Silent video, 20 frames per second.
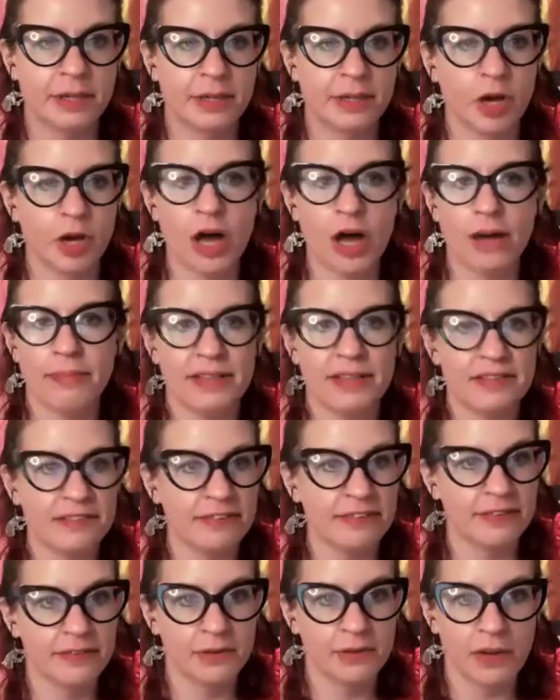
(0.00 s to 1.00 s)
comment,
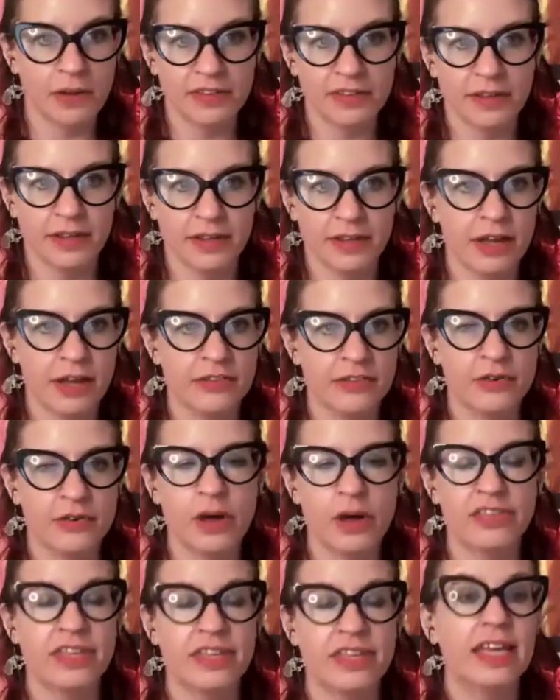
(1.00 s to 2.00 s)
do all the
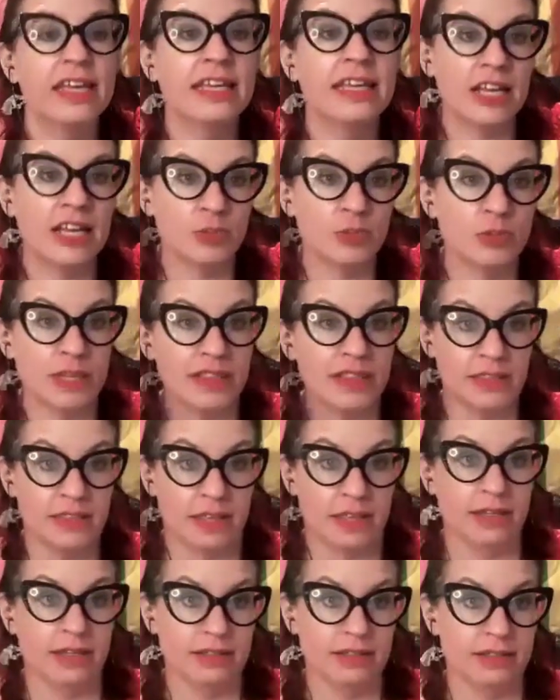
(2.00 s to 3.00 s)
engagement
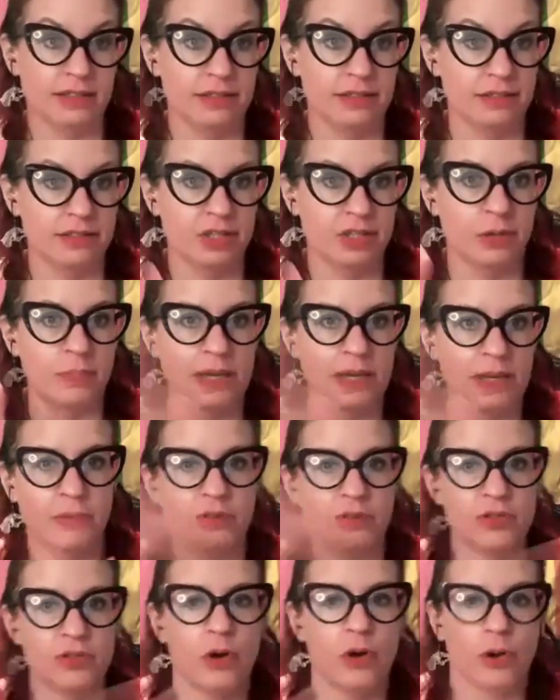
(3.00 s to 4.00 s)
things so
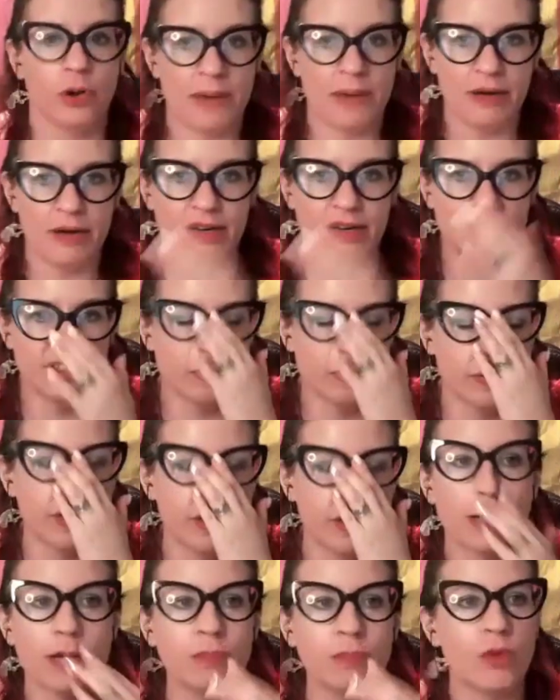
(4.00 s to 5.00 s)
people know about us. So we
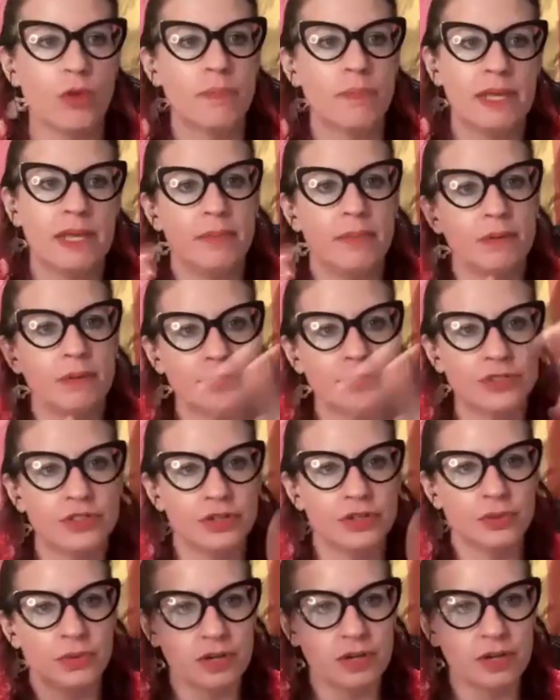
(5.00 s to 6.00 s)
can direct more people
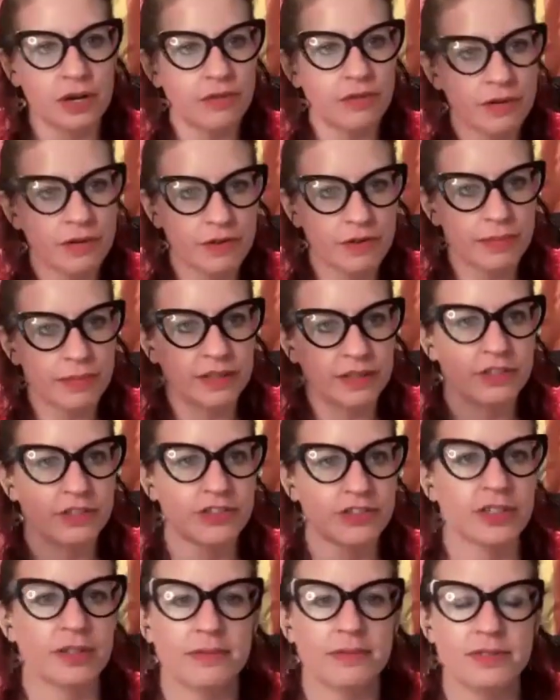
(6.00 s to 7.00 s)
to recovering from
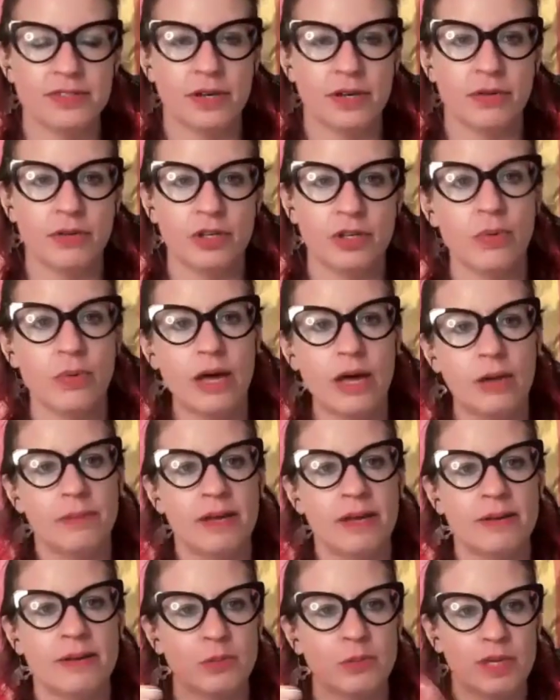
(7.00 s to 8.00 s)
religion. So you
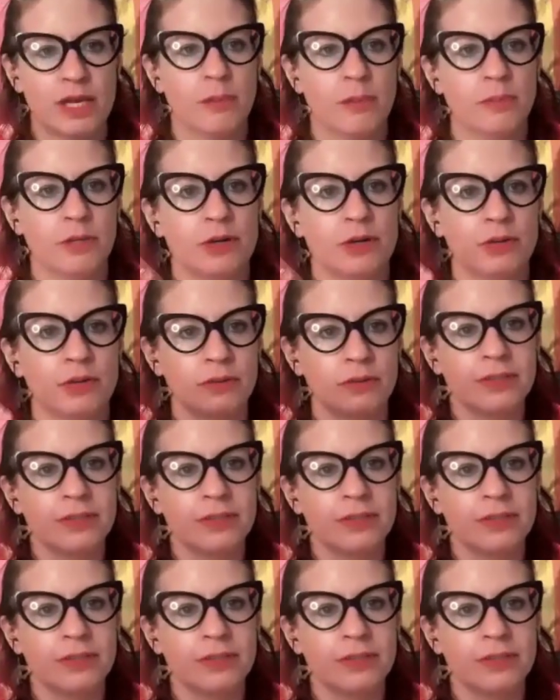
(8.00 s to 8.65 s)
help us, we help you.